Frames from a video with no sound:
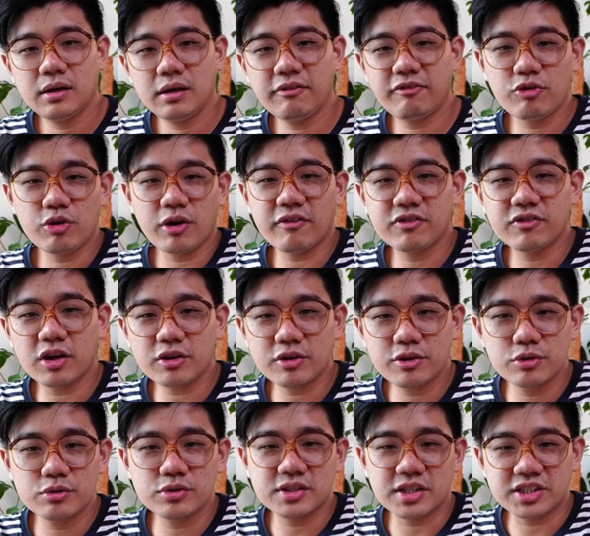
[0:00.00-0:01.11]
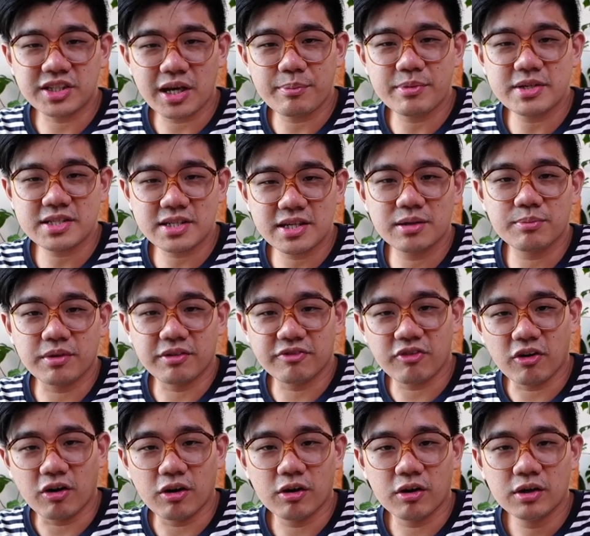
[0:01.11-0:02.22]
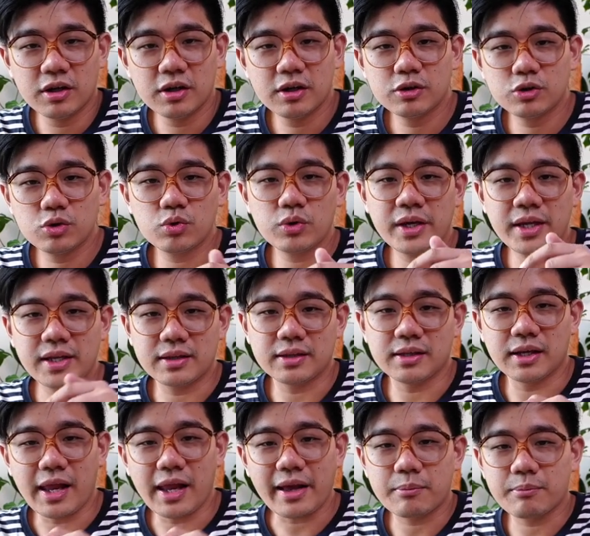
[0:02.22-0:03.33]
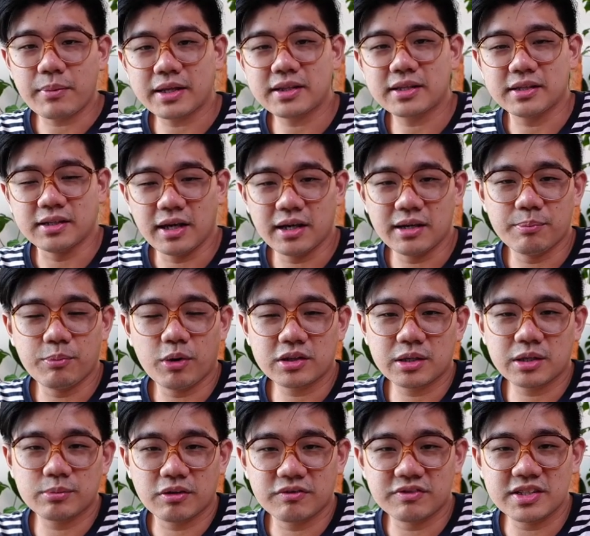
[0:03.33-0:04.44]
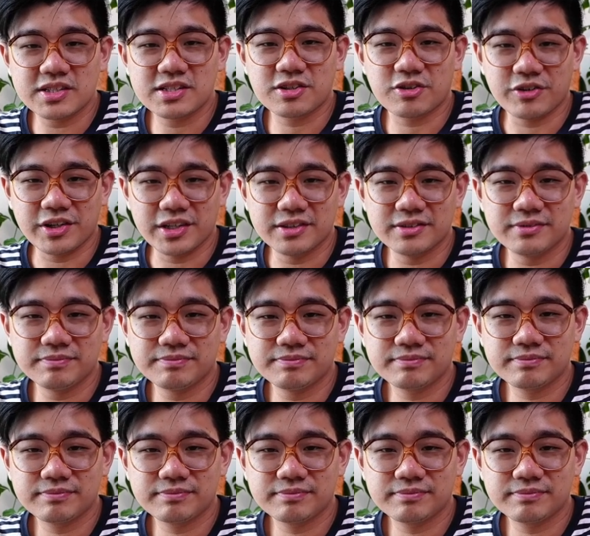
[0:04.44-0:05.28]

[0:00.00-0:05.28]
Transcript: If you have not used the chamois skin before, do hit the like button at the bottom of the screen.